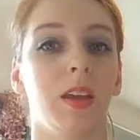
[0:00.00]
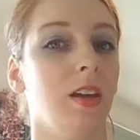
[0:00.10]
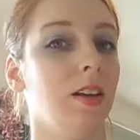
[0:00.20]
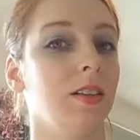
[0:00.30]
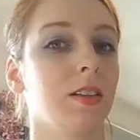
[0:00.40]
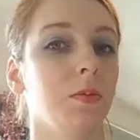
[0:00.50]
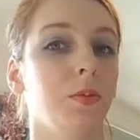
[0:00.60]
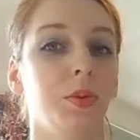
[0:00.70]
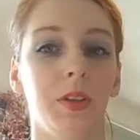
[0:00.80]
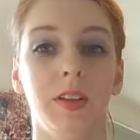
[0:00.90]
and it's
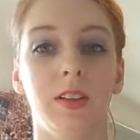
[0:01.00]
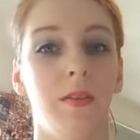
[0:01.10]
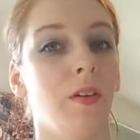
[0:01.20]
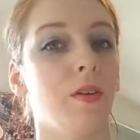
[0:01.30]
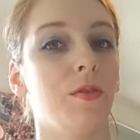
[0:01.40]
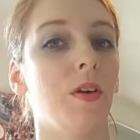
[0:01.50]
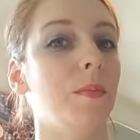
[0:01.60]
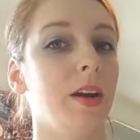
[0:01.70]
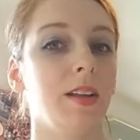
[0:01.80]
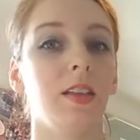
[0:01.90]
completely different from
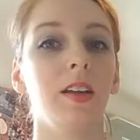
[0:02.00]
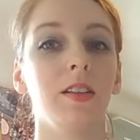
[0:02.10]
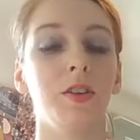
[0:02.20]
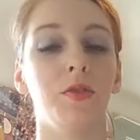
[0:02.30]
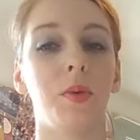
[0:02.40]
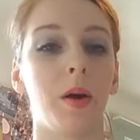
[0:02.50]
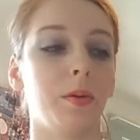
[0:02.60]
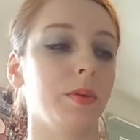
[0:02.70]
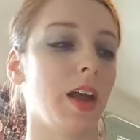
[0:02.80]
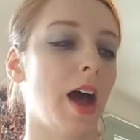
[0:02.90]
anything that you've
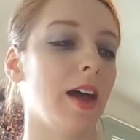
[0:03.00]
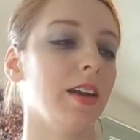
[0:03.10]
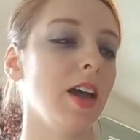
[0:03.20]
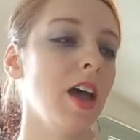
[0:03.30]
probably had.